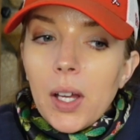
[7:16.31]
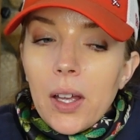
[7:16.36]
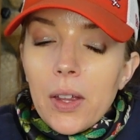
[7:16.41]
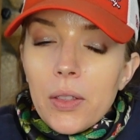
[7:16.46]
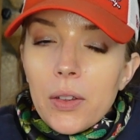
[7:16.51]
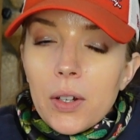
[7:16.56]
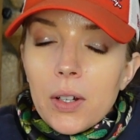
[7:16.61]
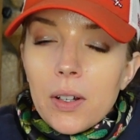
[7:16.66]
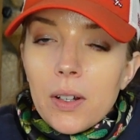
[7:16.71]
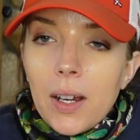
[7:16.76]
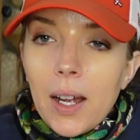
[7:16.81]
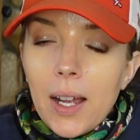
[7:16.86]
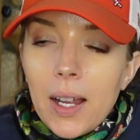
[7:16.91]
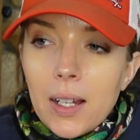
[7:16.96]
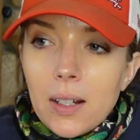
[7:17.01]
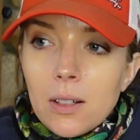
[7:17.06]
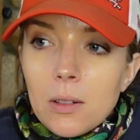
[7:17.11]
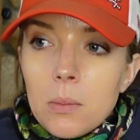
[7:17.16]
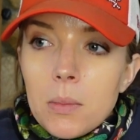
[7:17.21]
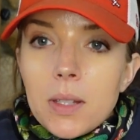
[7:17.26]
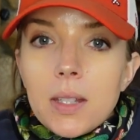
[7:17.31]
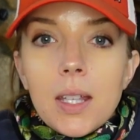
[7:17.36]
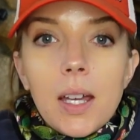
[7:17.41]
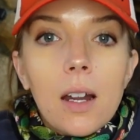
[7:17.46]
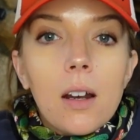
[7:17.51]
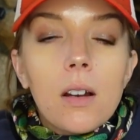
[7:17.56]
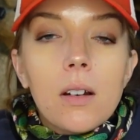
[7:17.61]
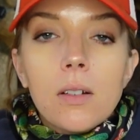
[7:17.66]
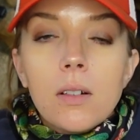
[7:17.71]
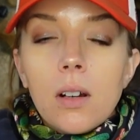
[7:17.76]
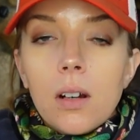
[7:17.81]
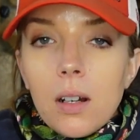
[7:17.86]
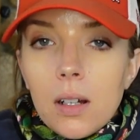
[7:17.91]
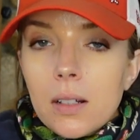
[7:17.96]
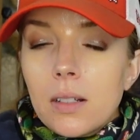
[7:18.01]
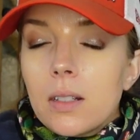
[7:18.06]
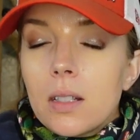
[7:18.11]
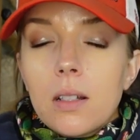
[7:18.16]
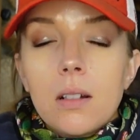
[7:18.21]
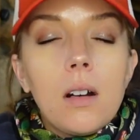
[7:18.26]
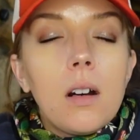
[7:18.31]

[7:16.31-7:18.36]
other items that are not